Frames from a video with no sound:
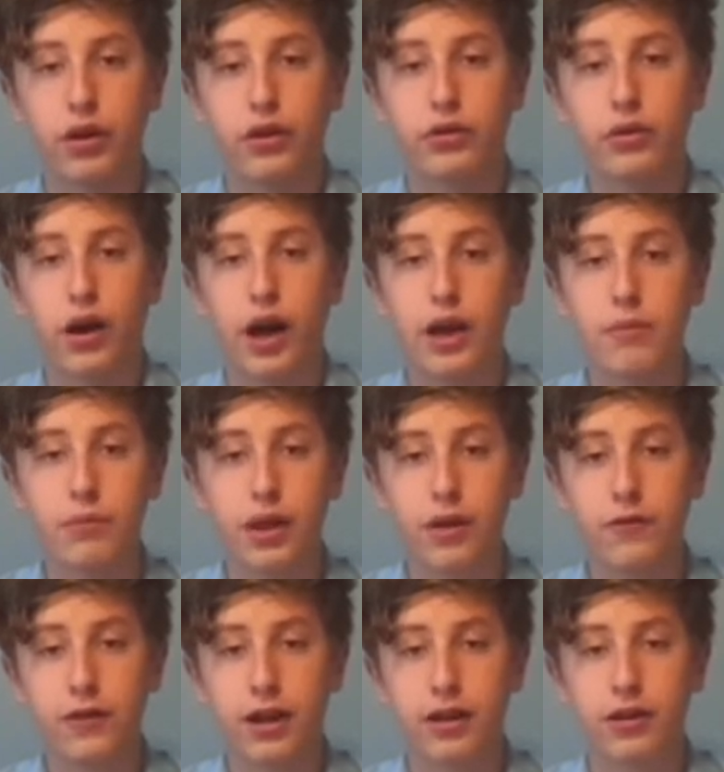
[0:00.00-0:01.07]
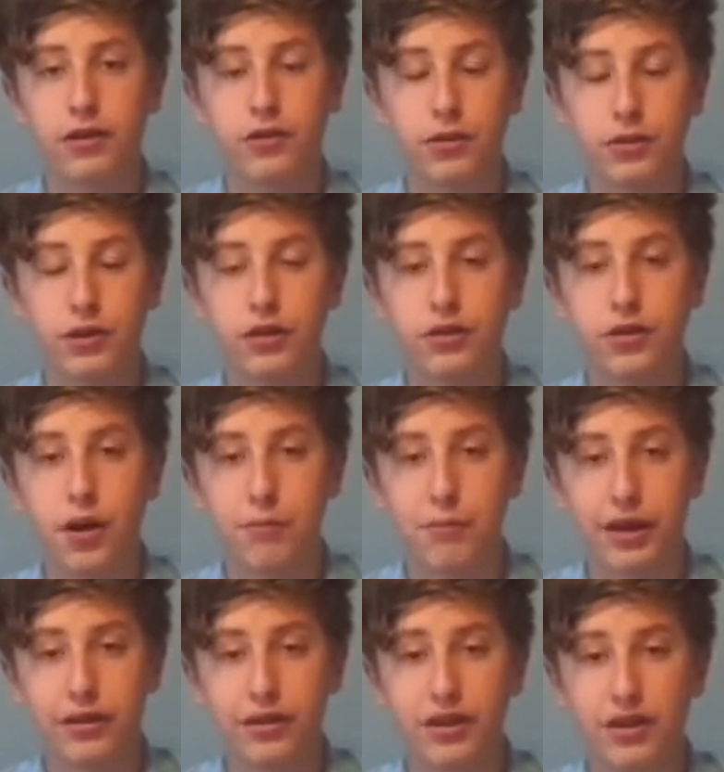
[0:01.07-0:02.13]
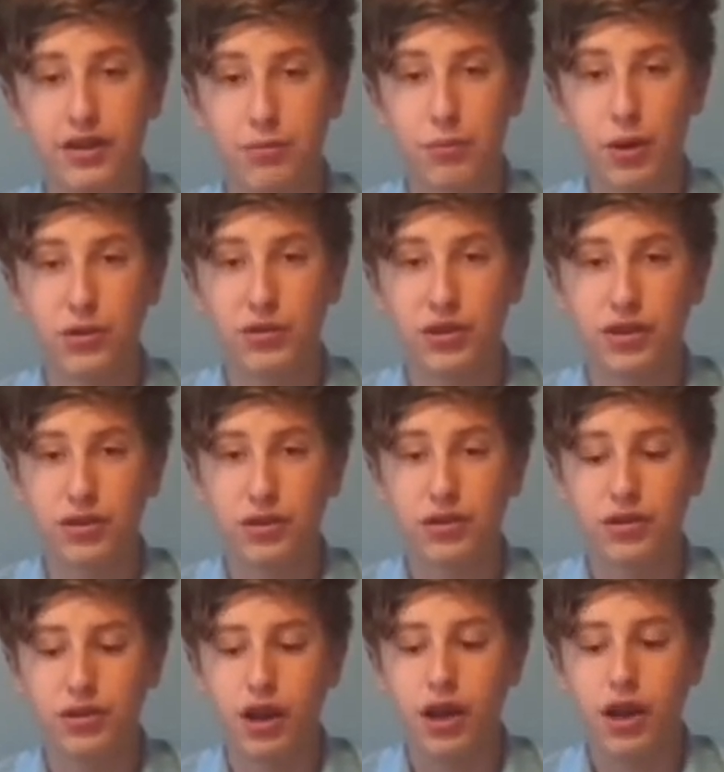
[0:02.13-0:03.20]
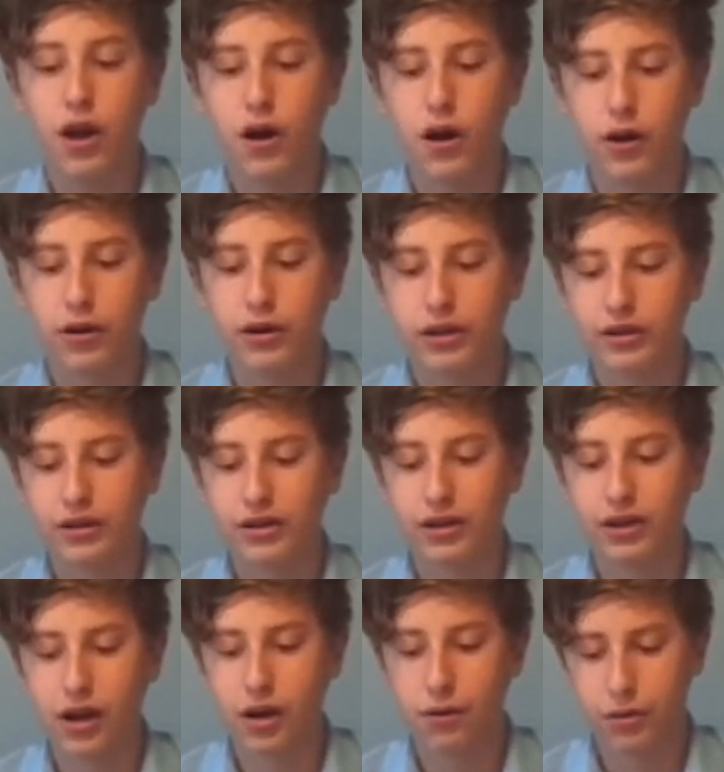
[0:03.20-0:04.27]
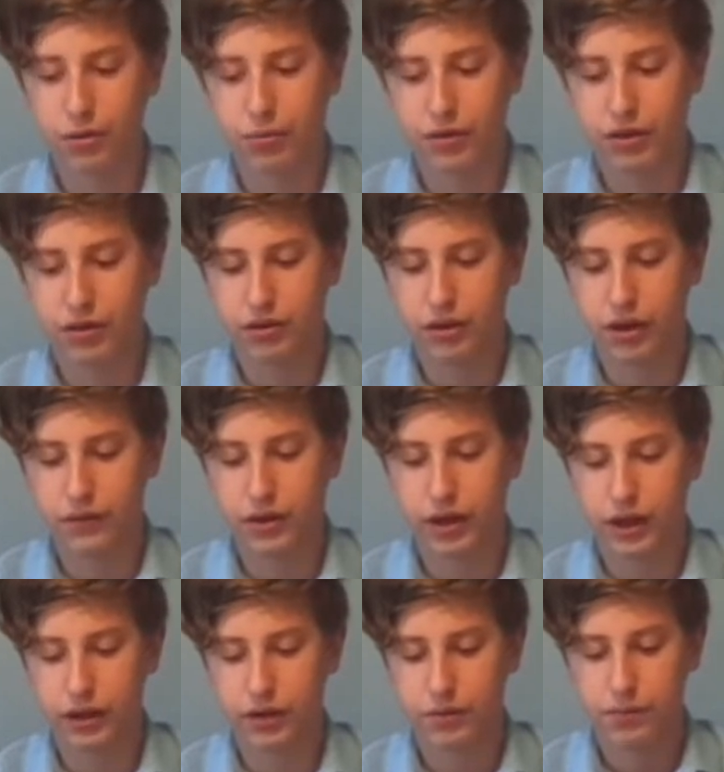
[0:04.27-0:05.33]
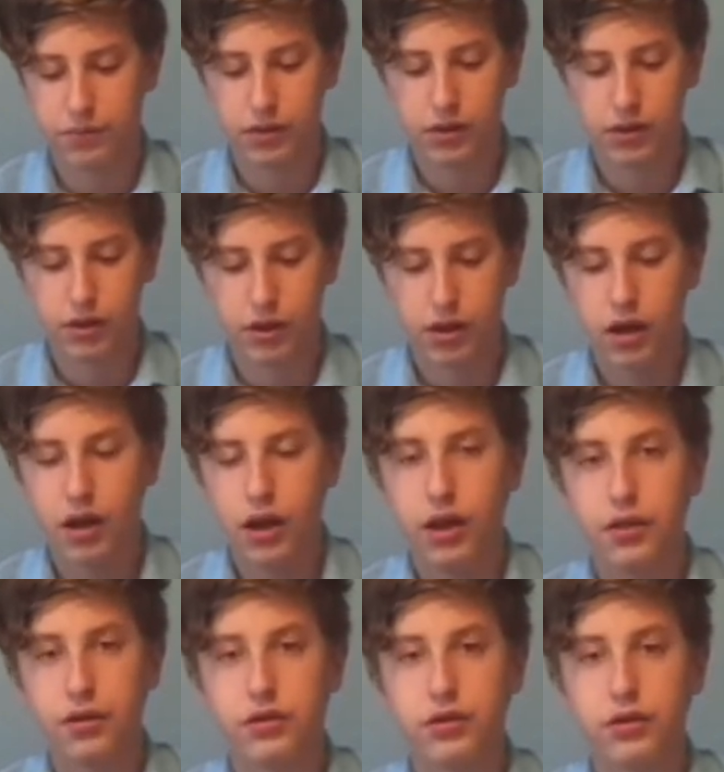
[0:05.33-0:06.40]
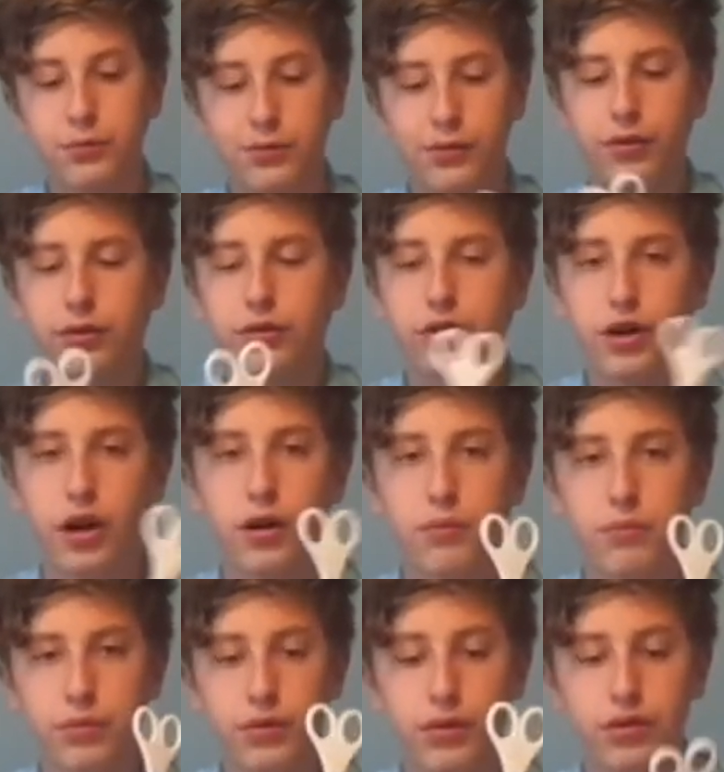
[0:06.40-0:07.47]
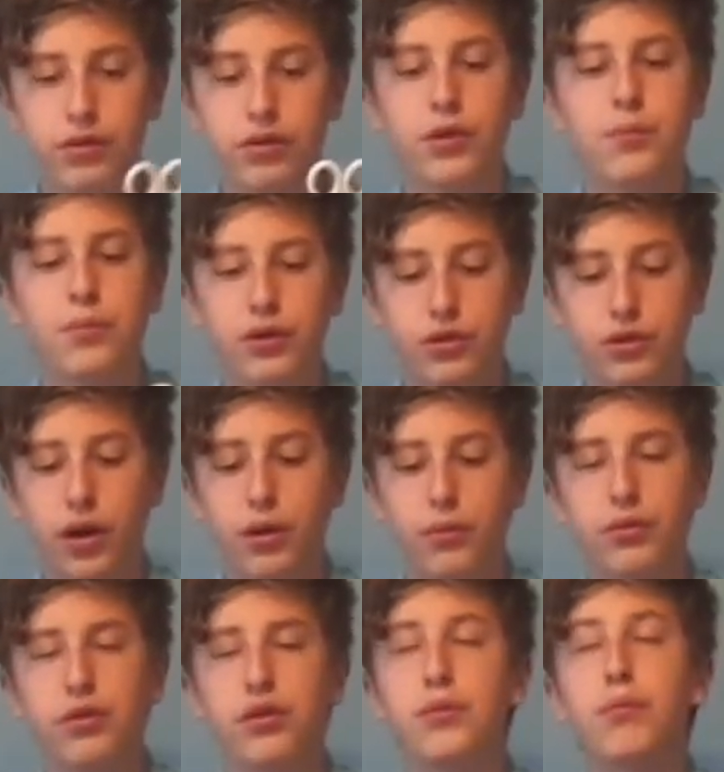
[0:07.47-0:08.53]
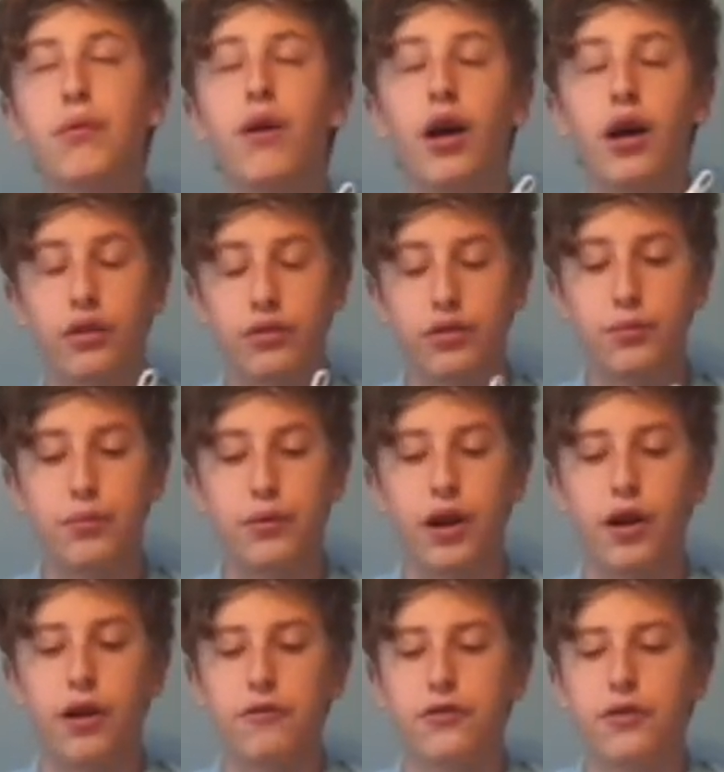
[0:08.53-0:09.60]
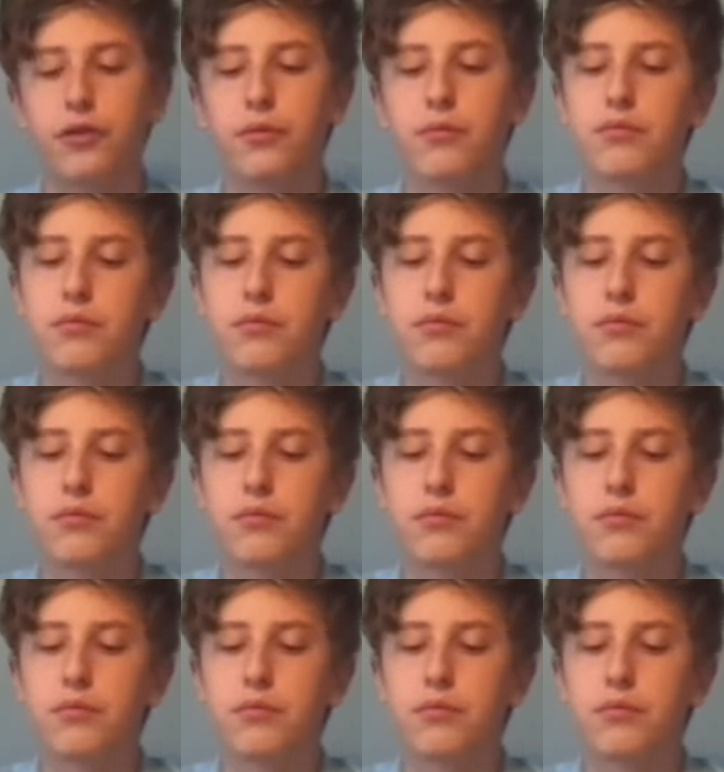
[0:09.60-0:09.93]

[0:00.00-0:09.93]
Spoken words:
So I'm left-handed, so these are amazing because most scissors aren't easy to cut with your left hand. They're super sharp, super helpful.